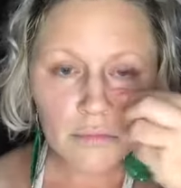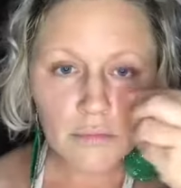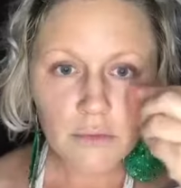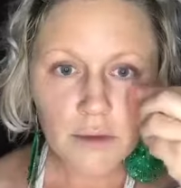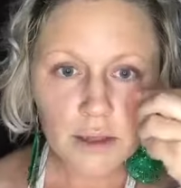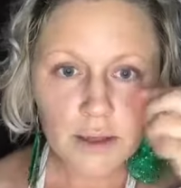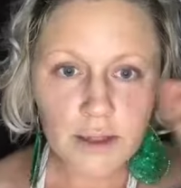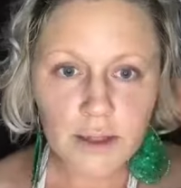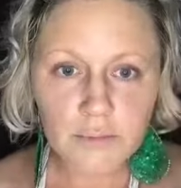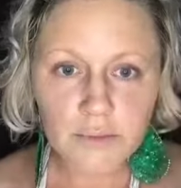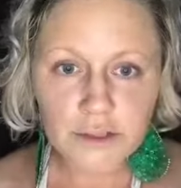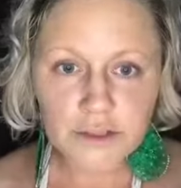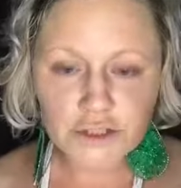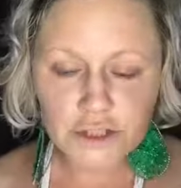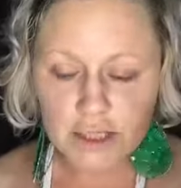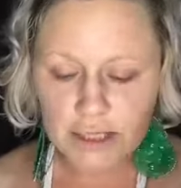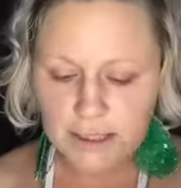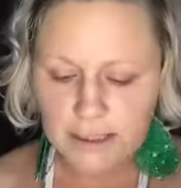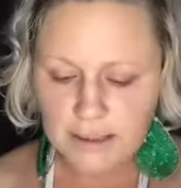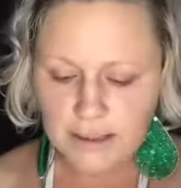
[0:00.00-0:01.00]
And then I'm gonna
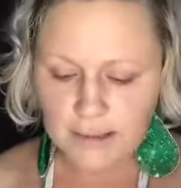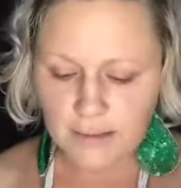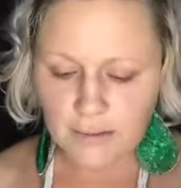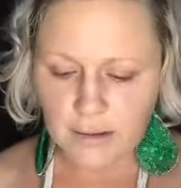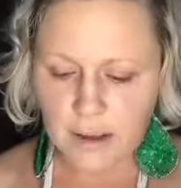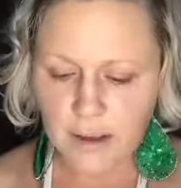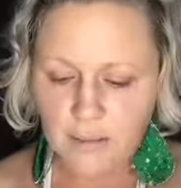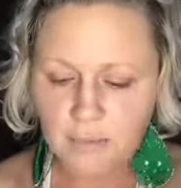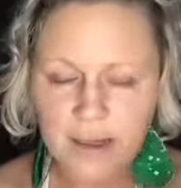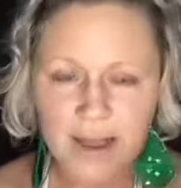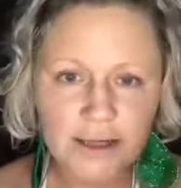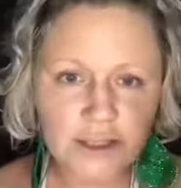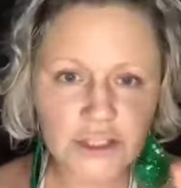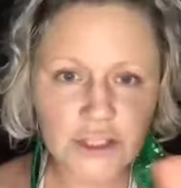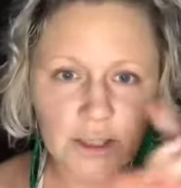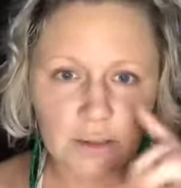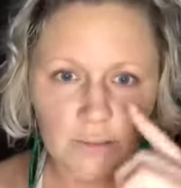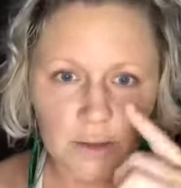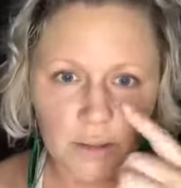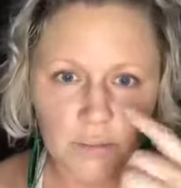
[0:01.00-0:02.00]
try to get, actually
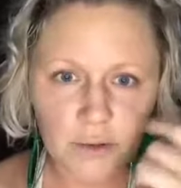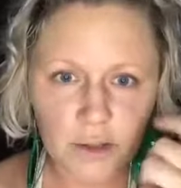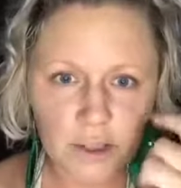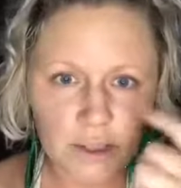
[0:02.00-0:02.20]
I'm gonna put